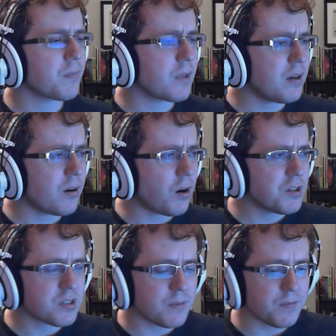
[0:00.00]
There
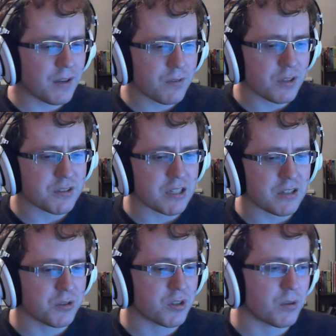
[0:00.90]
are some 5-cost
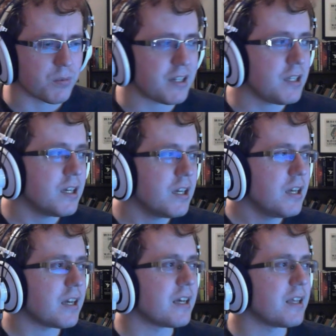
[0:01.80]
Sentinels already,
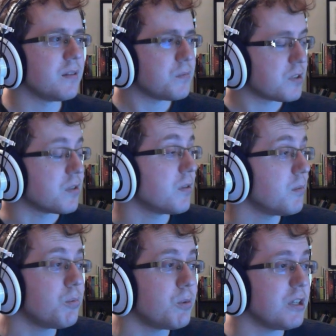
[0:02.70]
and some of
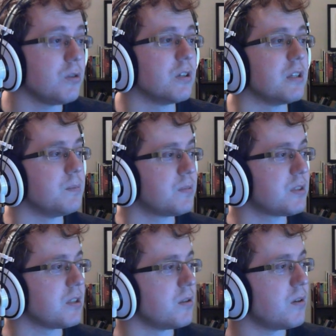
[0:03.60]
them are pretty good,
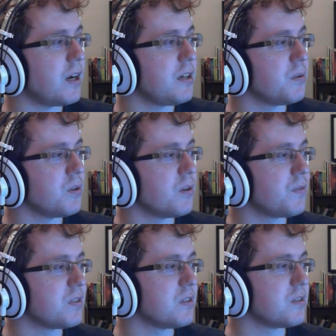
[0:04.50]
so I don't know
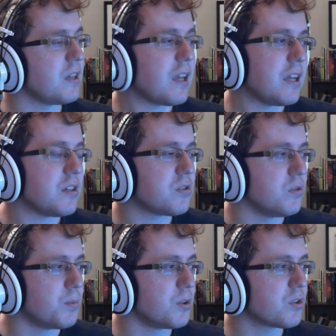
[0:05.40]
if this is, like, a
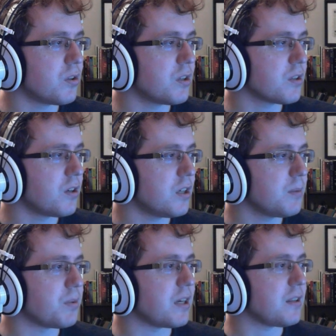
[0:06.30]
super strong
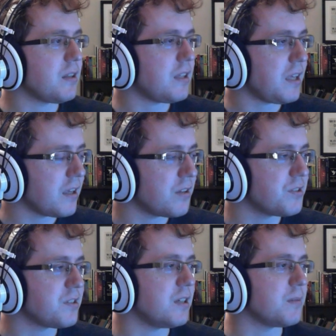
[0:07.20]
card, but I
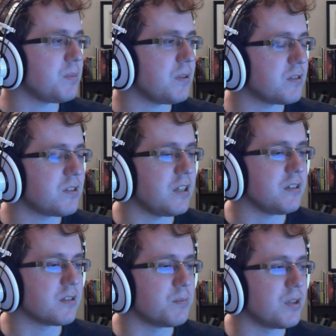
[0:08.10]
can see it
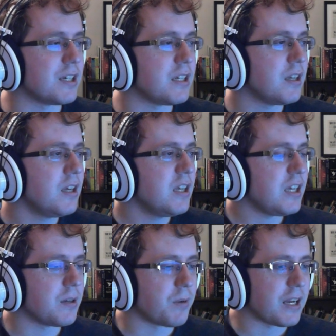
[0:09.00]
seeing some play
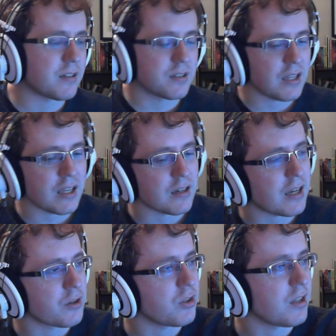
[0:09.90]
in Ranked and
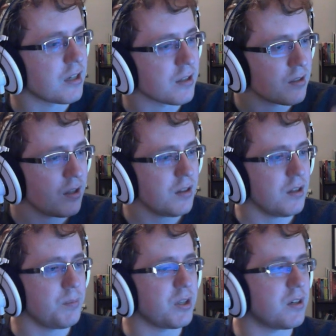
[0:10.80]
actually getting a
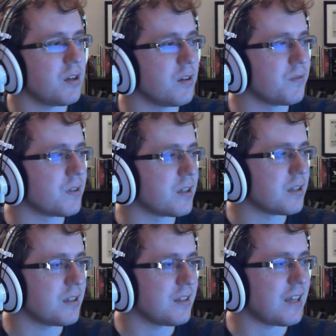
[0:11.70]
little bit
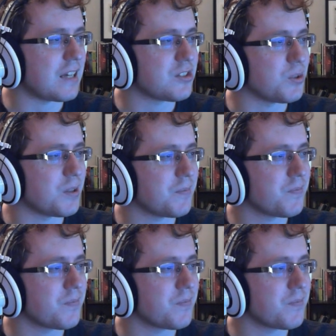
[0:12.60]
of gas to it.